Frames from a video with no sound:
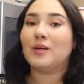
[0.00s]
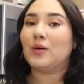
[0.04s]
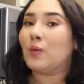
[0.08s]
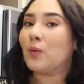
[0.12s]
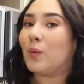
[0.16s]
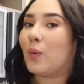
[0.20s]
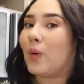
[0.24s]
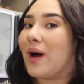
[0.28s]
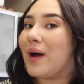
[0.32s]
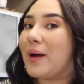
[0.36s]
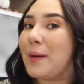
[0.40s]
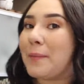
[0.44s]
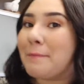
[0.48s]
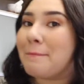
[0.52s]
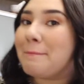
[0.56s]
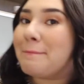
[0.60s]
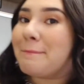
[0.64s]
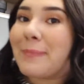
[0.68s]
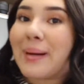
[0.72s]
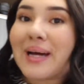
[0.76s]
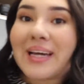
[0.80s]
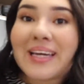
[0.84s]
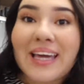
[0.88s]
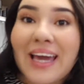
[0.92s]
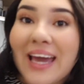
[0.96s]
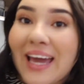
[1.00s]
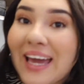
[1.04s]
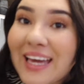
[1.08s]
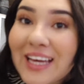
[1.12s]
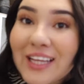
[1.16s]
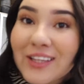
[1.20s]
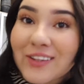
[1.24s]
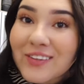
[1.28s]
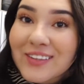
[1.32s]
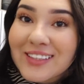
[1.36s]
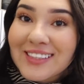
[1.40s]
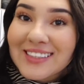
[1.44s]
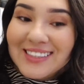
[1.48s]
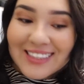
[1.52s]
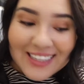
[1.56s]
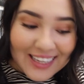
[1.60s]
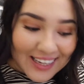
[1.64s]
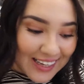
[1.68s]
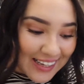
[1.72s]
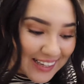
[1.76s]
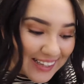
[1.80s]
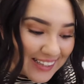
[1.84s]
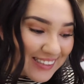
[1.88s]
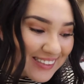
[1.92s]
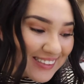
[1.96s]
what my cake looks
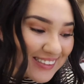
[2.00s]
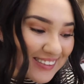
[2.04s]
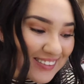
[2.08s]
like.